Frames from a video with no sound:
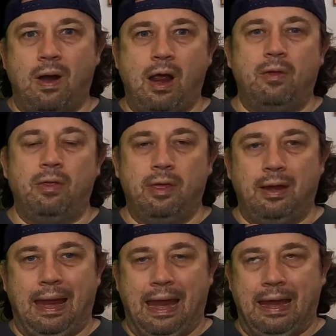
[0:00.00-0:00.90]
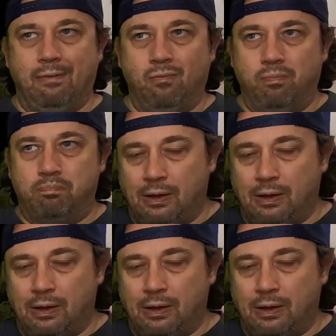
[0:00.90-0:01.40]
rather than a